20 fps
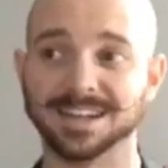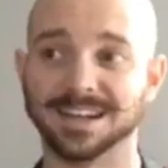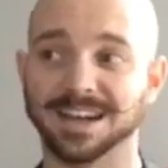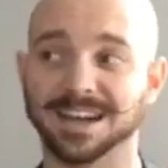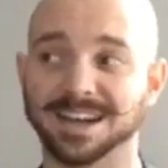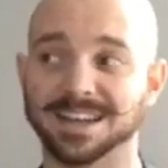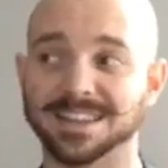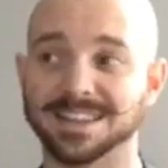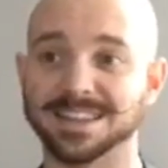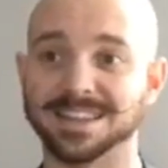
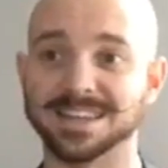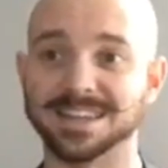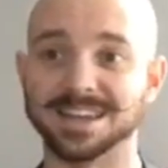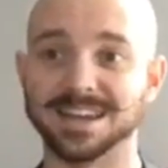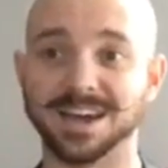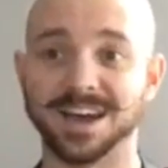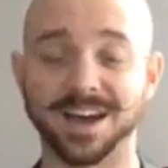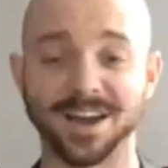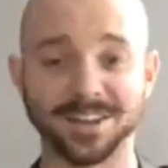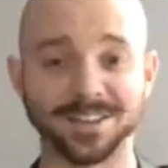
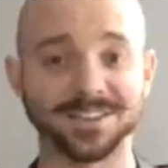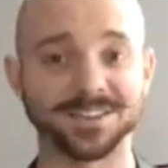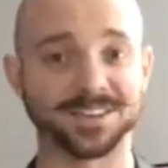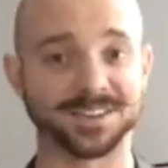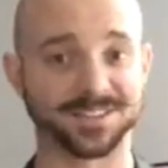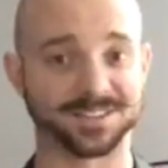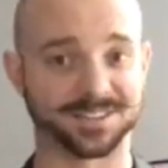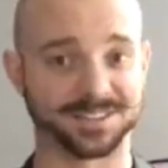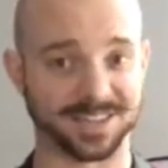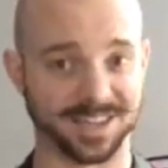The
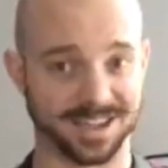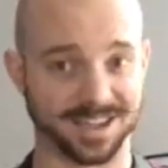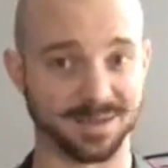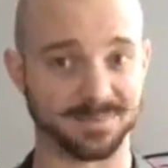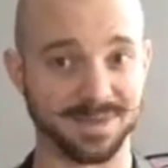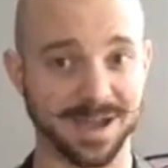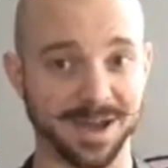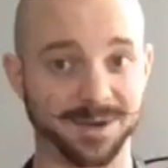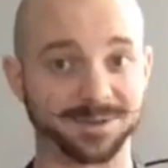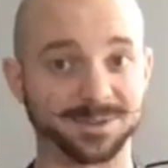other thing
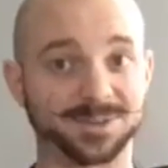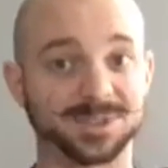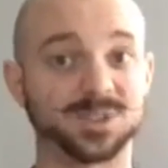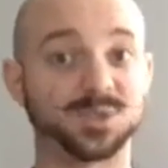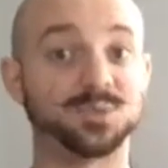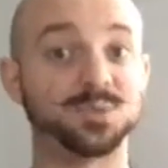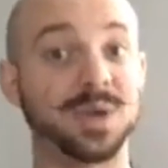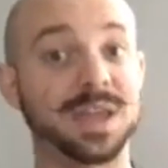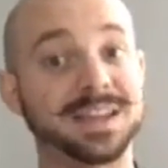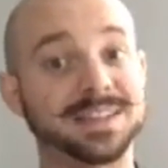about
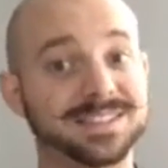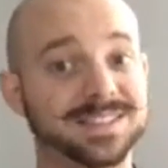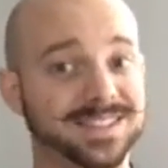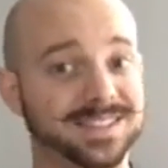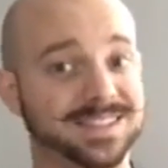space